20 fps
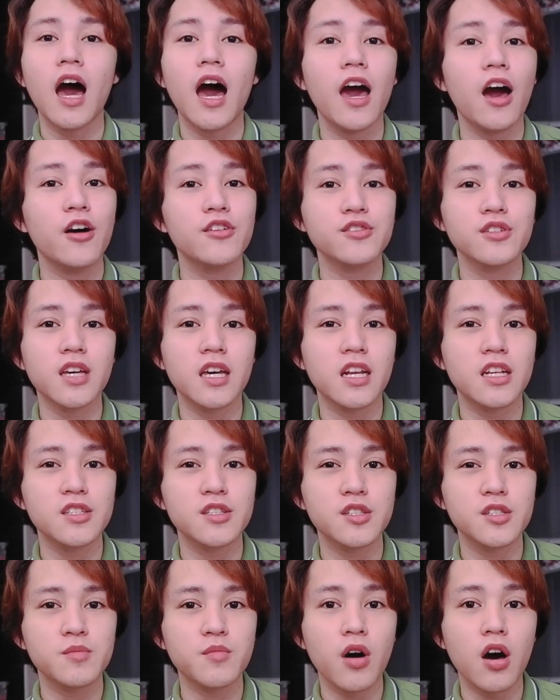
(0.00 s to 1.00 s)
I also get a
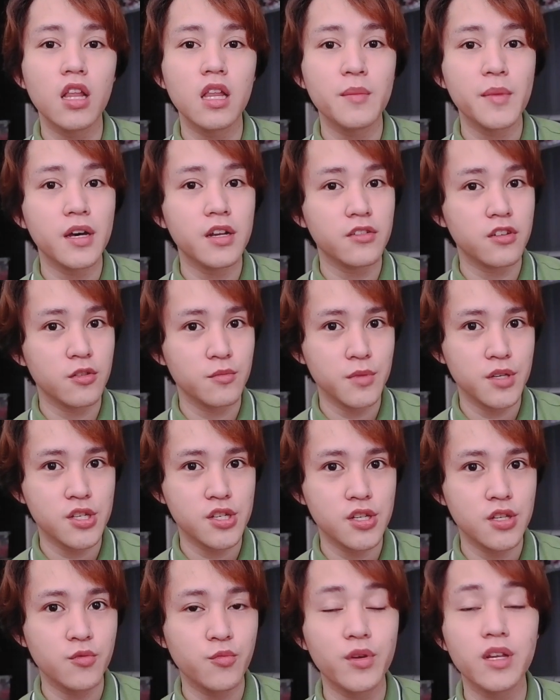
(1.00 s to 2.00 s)
small amount of
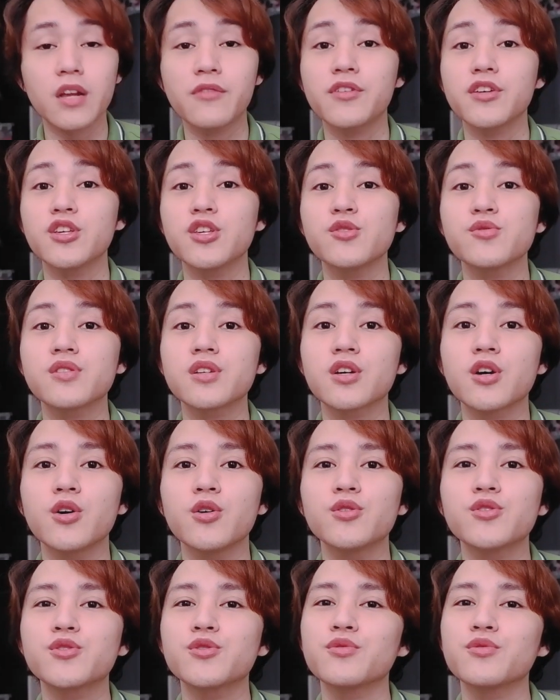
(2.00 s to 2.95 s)
commission whenever you use the code.